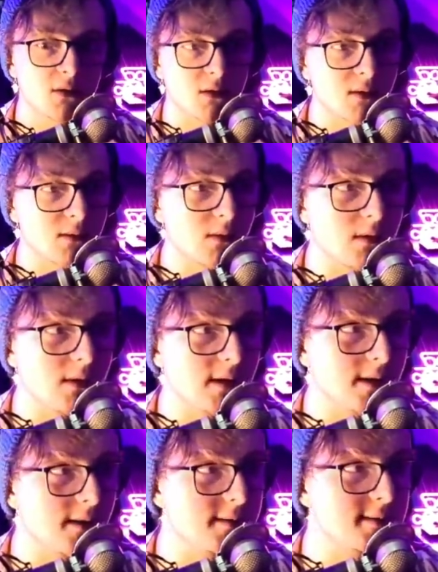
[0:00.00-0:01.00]
Oh, well, I
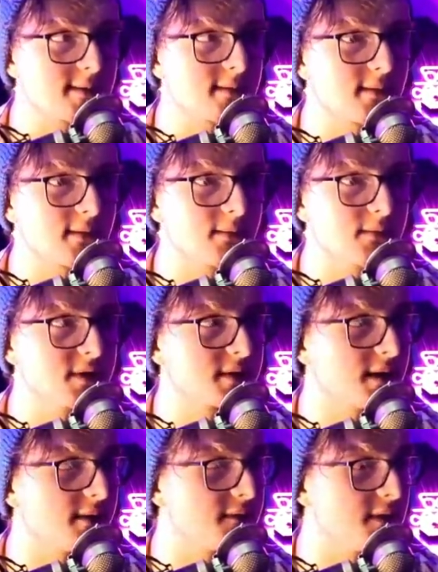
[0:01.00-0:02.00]
guess I'm just
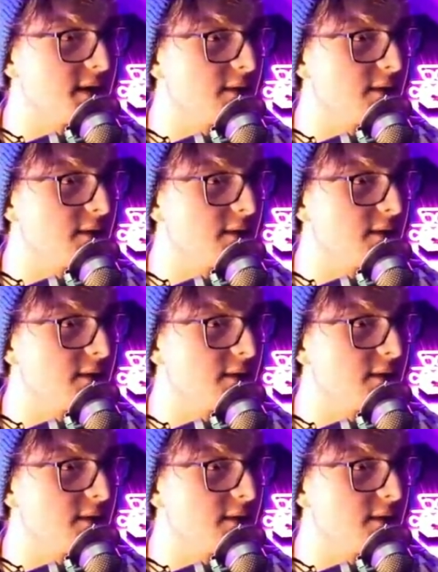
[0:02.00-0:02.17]
going to have to deal